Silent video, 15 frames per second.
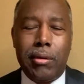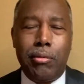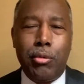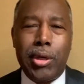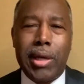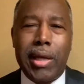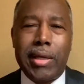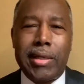
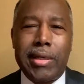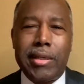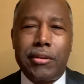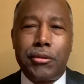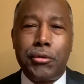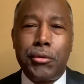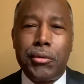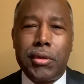We got to
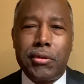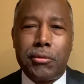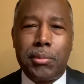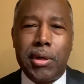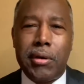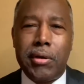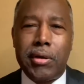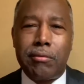get through this
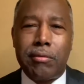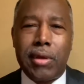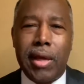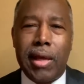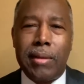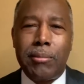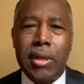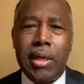period of
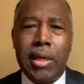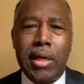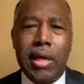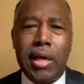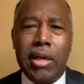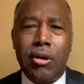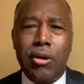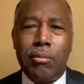time
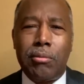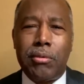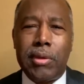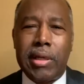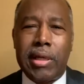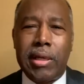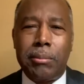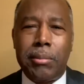and
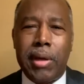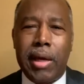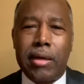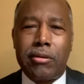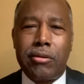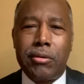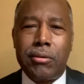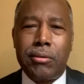hopefully get
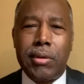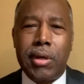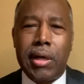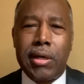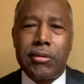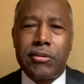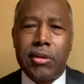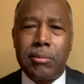back
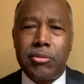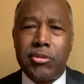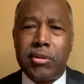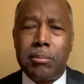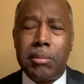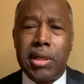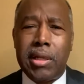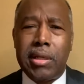to some
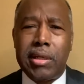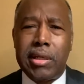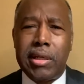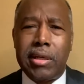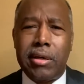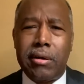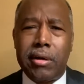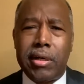stability
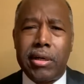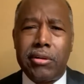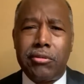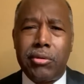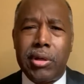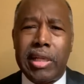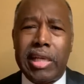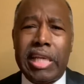in our
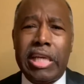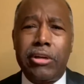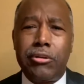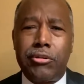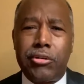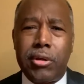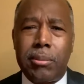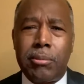country and
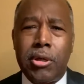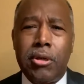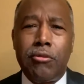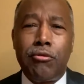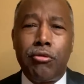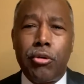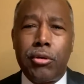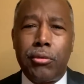leadership
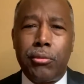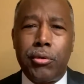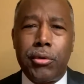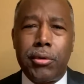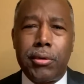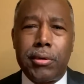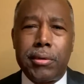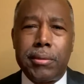for the
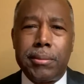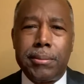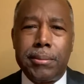world.